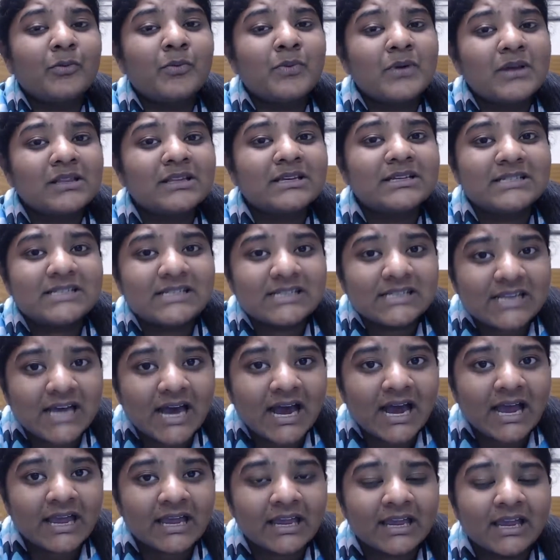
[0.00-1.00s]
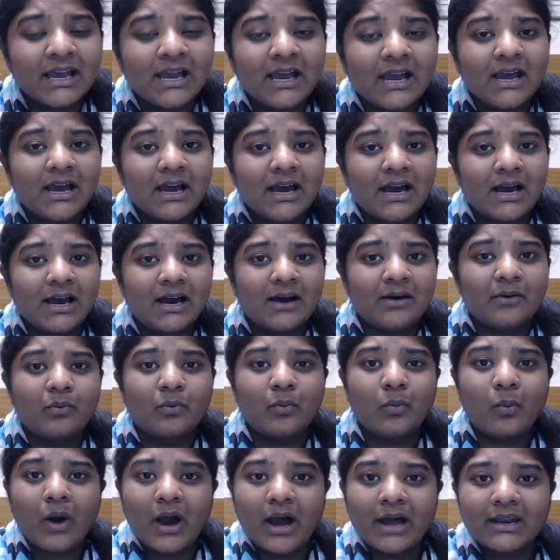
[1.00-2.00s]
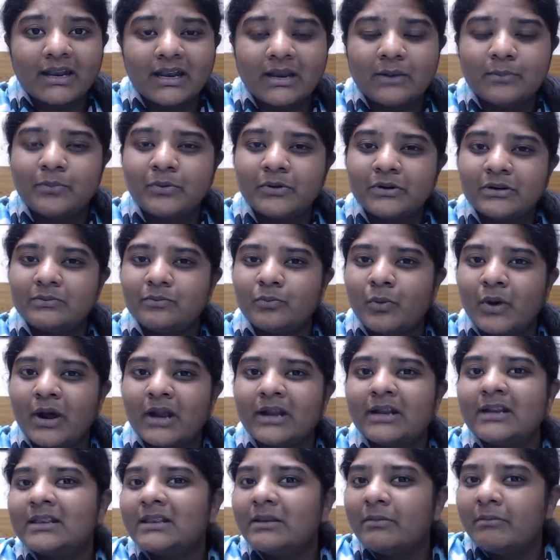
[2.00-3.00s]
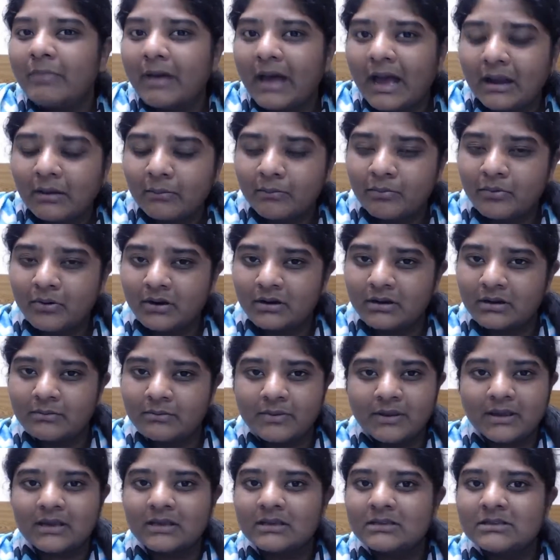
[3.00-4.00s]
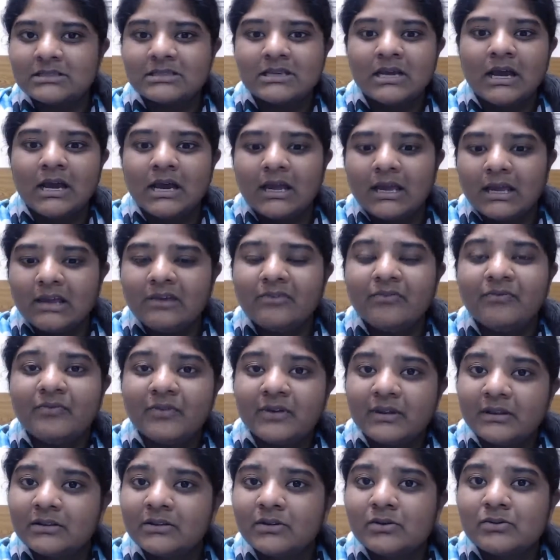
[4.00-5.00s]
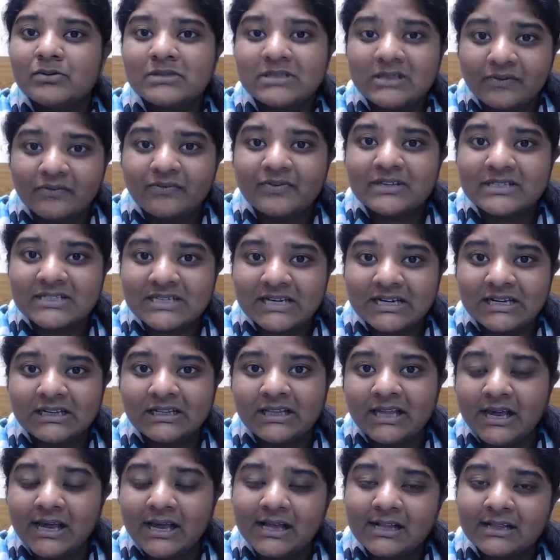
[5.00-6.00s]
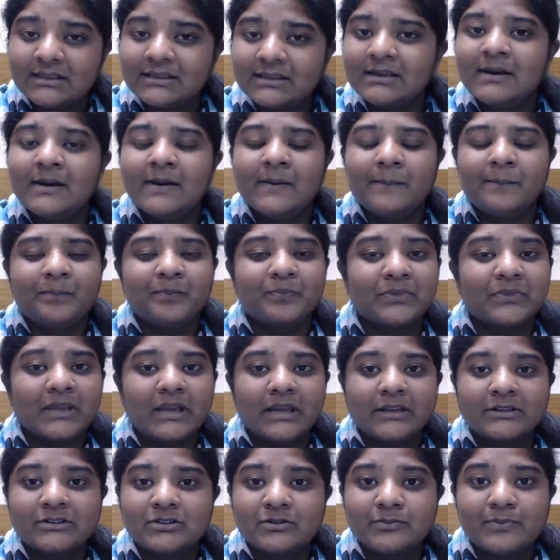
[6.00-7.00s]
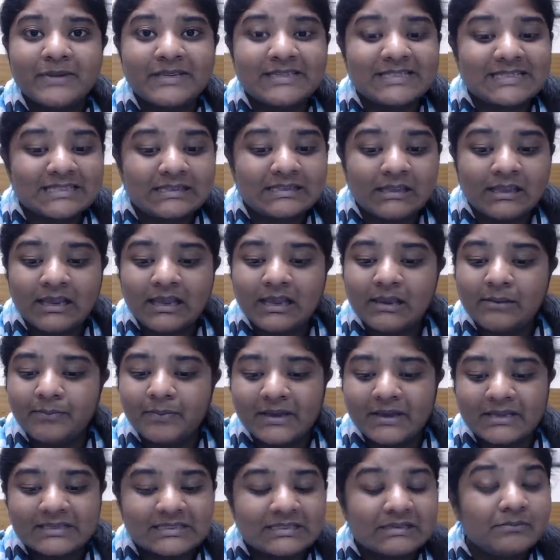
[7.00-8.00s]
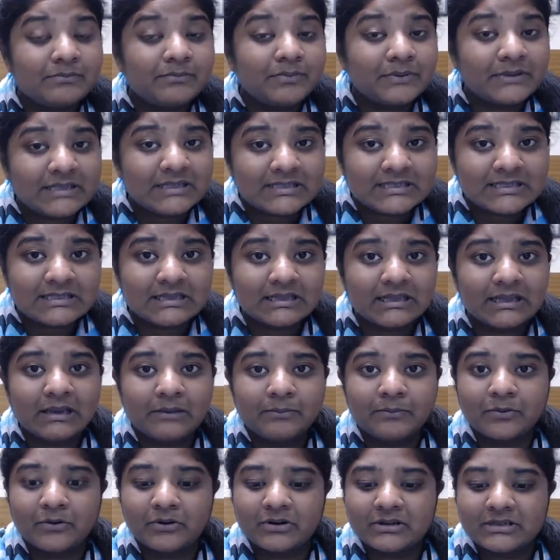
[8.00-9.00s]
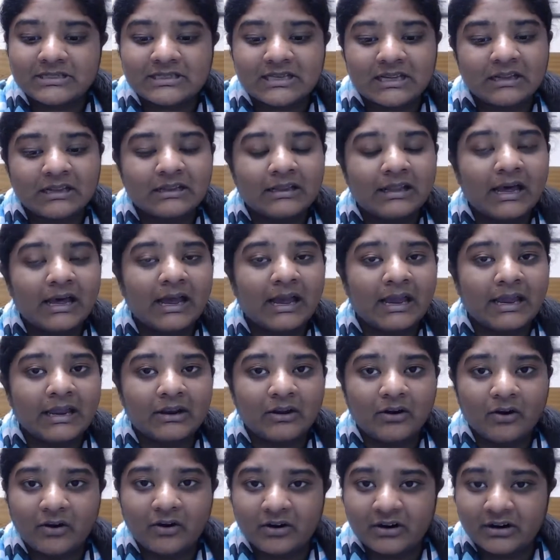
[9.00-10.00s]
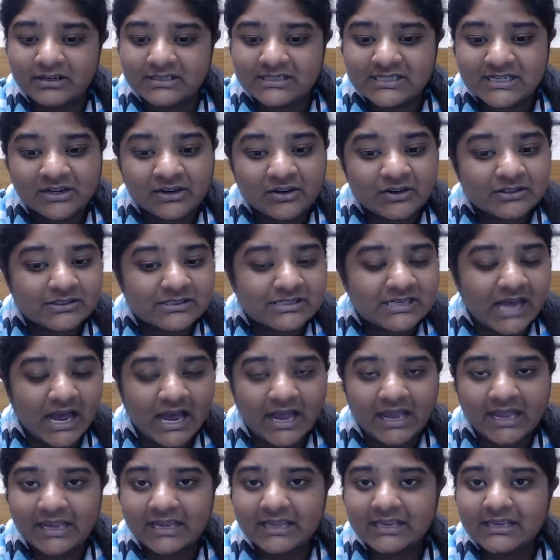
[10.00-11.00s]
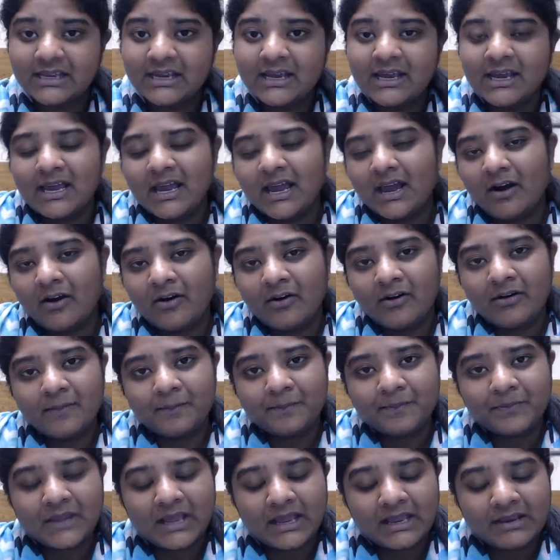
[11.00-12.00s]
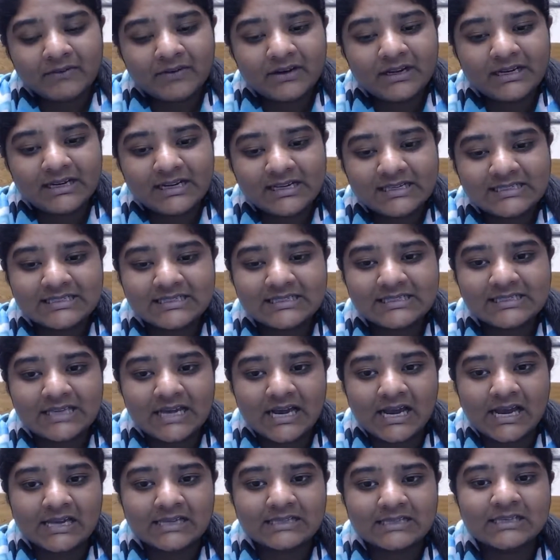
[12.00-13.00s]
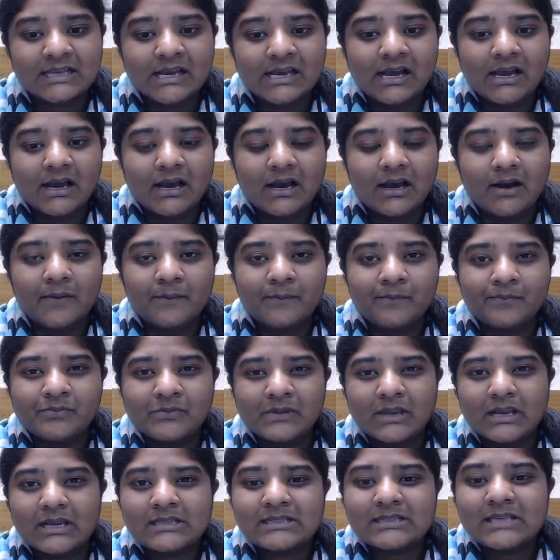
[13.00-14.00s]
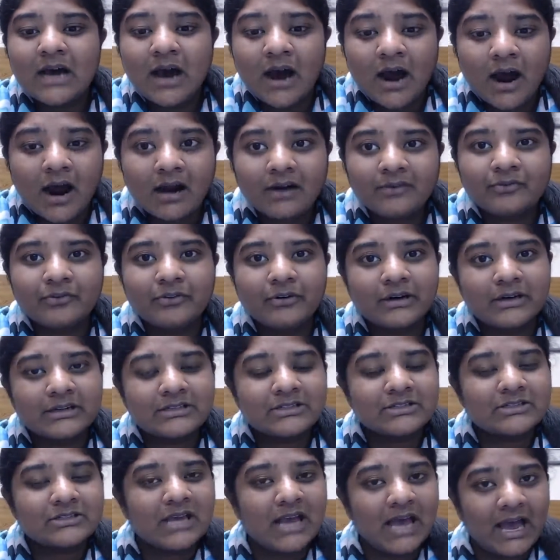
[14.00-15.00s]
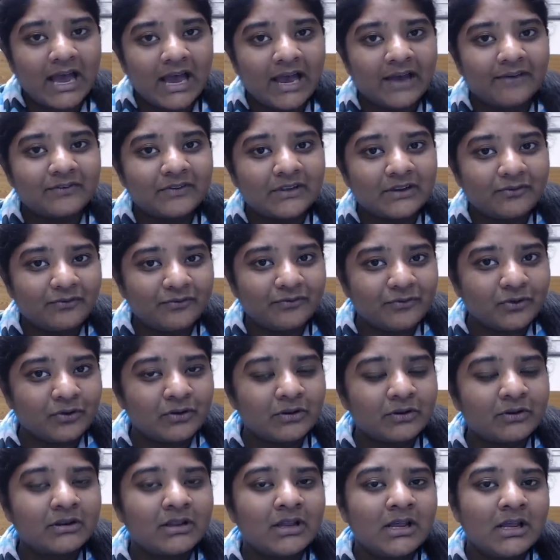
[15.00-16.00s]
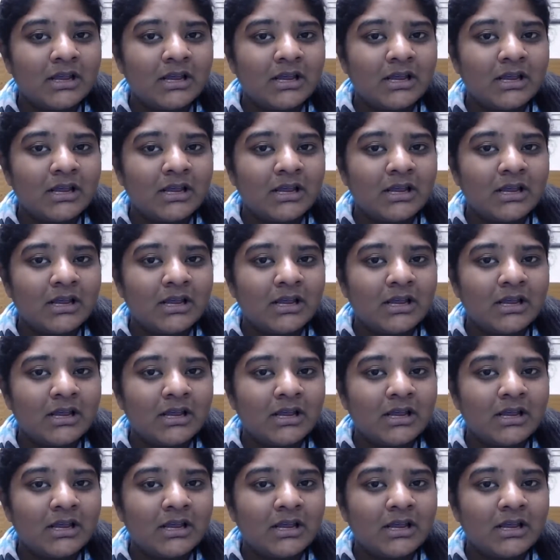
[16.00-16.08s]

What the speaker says: really deny one and put one in the back burner, because if we lose our physical health, it could be sleep, as simple as sleep, or a sunlight, or it's a good diet, or even an exercise. It's hard for us to have that full,